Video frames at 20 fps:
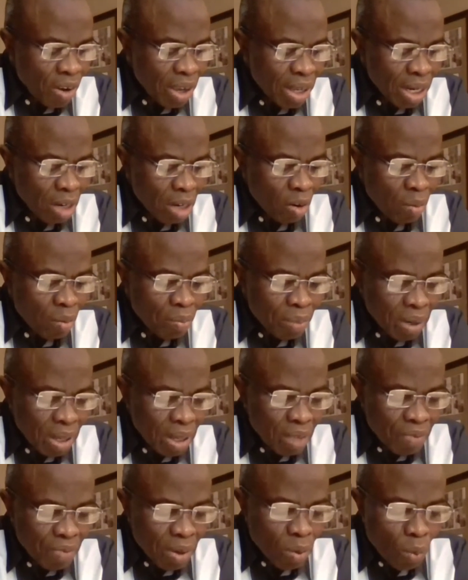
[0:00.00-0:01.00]
in an
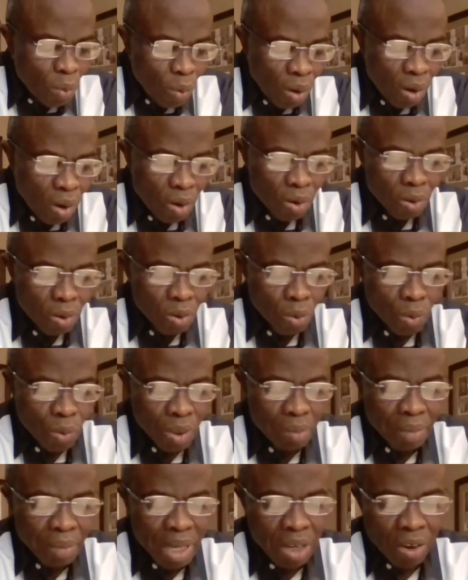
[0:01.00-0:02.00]
unbelieving world will
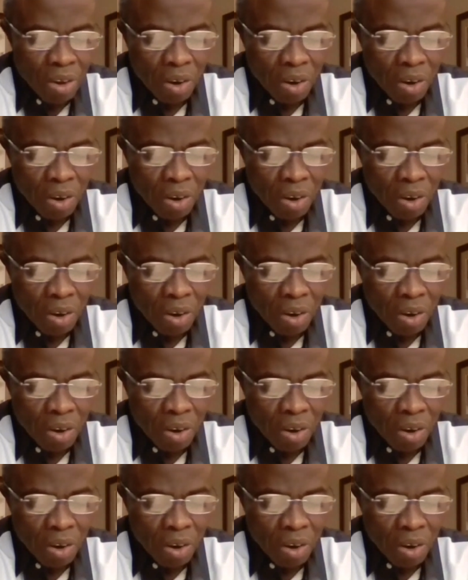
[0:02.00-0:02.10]
make